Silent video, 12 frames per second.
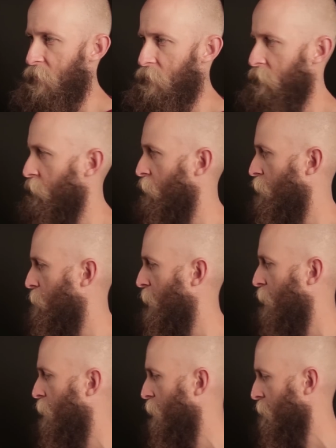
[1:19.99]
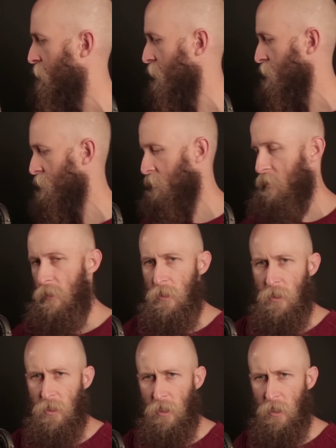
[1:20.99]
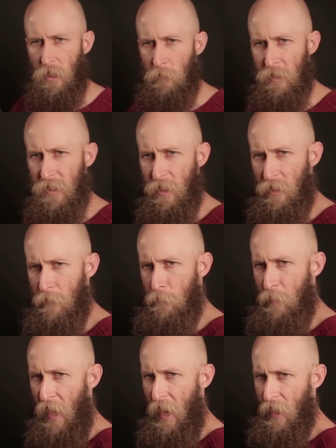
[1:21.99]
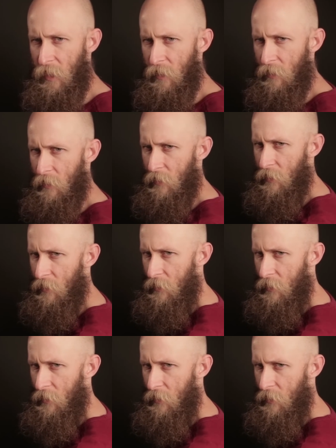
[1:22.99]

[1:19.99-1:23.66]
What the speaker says: you'll know about all this. But then on the back here,